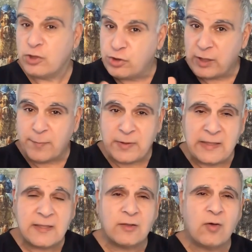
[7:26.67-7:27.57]

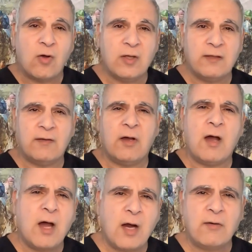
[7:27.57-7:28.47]
Japanese, they call it
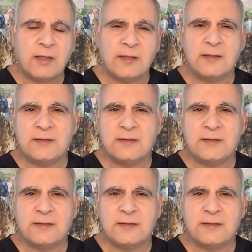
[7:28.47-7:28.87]
hara.